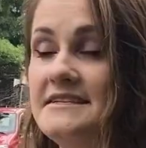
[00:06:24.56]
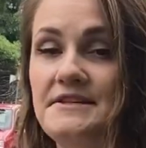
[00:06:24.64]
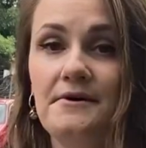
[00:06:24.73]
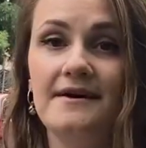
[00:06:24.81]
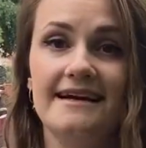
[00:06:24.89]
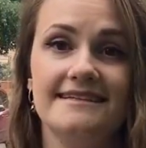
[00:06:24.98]

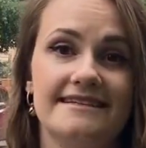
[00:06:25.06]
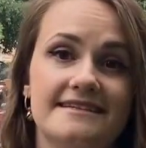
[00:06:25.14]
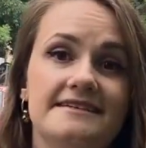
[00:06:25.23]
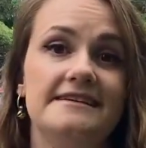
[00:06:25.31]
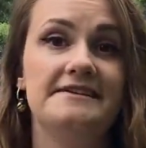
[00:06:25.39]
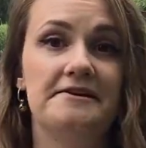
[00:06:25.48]
So guys,
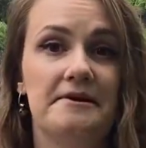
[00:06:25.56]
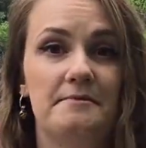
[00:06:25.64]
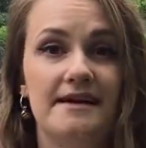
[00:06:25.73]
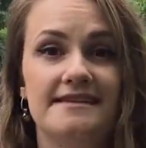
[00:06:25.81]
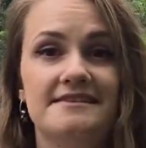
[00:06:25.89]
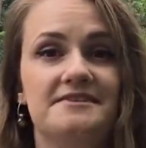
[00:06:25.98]
continuing
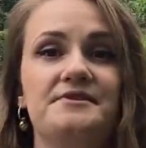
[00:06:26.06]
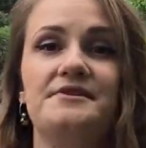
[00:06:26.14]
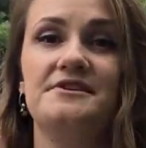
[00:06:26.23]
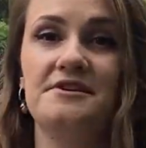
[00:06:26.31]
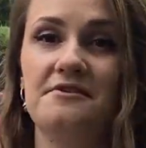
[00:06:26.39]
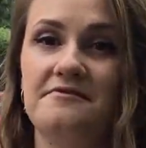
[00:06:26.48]
my
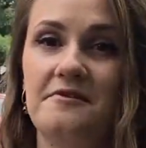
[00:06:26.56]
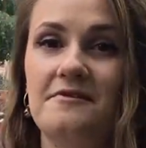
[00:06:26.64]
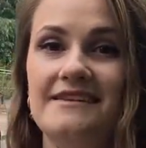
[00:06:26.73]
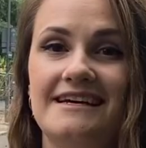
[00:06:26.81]
search of all the